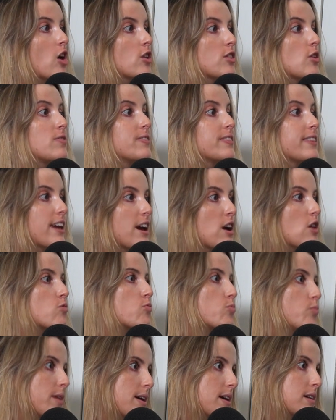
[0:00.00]
on a near
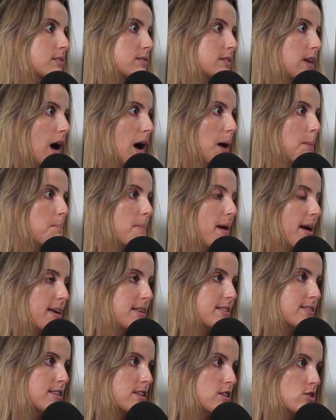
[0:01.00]
real-time
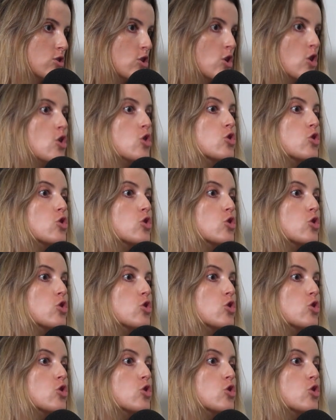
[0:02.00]
basis.